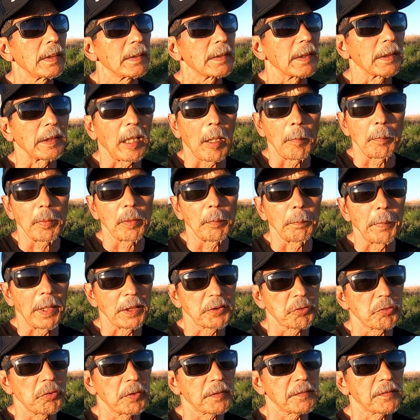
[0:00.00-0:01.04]
the number
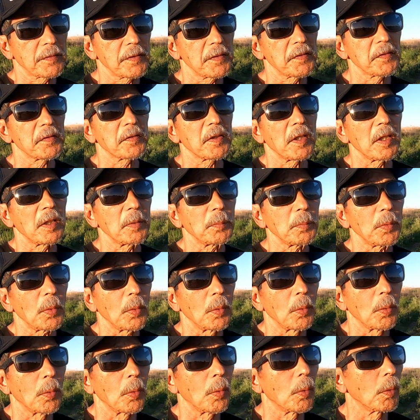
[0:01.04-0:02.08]
metric system
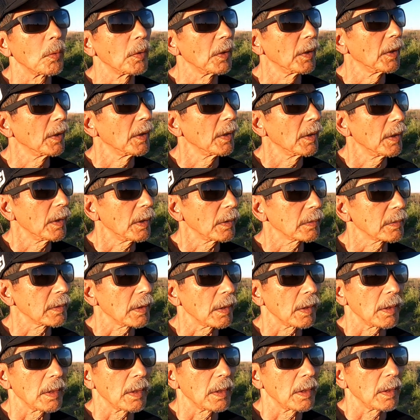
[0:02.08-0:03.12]
or
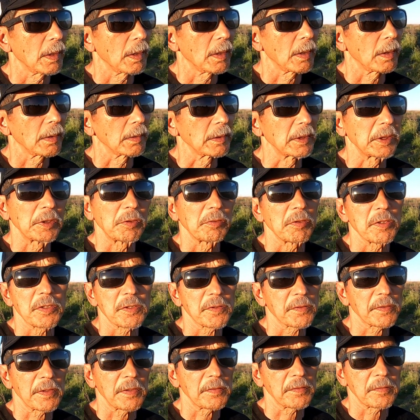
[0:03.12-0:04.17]
the
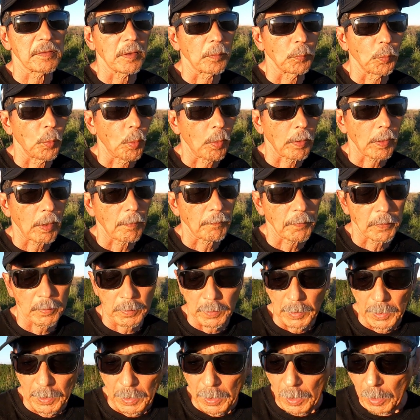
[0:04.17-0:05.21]
English system, whatever,
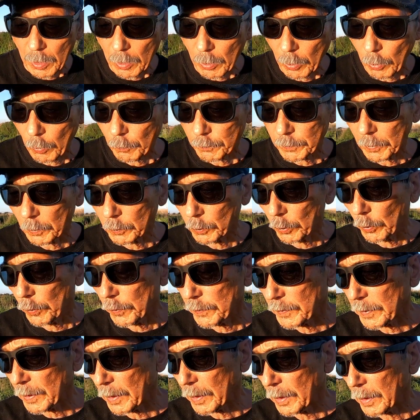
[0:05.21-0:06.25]
of the,
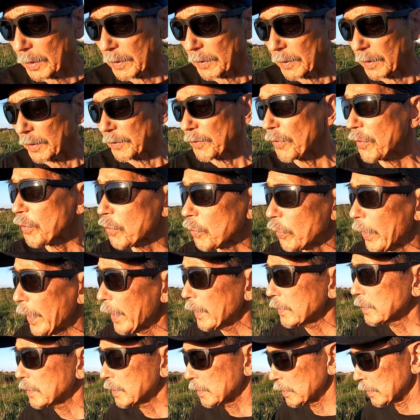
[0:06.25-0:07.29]
those uh,
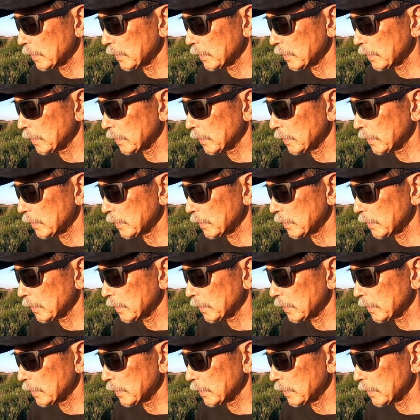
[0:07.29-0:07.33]
thread,